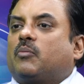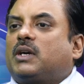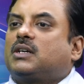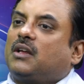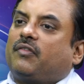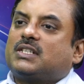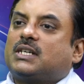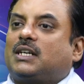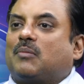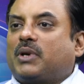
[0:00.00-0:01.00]
But grief is
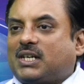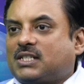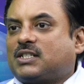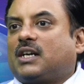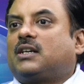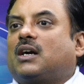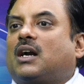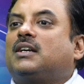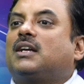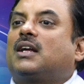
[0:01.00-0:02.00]
a temporary state
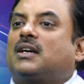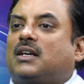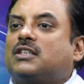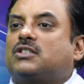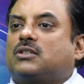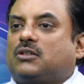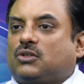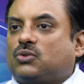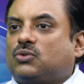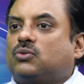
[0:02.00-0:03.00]
until and unless
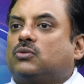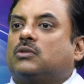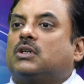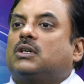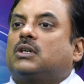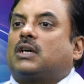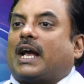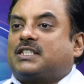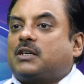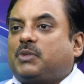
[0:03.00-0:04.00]
you
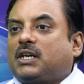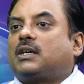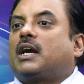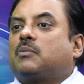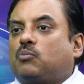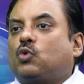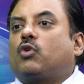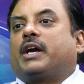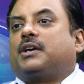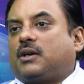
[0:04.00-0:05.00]
accept it and
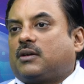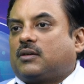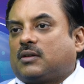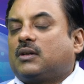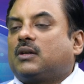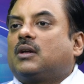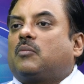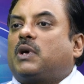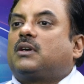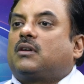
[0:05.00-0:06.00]
move ahead.
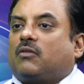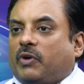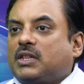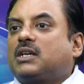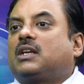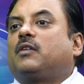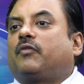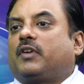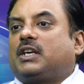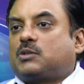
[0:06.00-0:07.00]
But when the
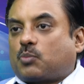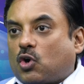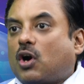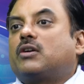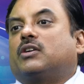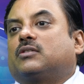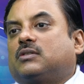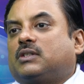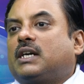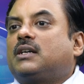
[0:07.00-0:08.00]
grief is prolonged,
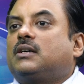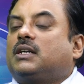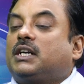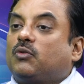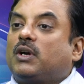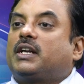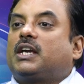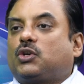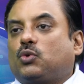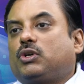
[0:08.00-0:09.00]
then it will
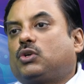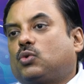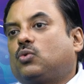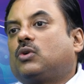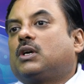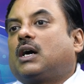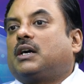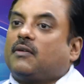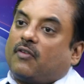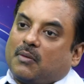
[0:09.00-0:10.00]
take you into
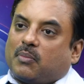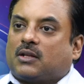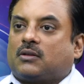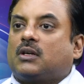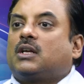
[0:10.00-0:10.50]
a different path.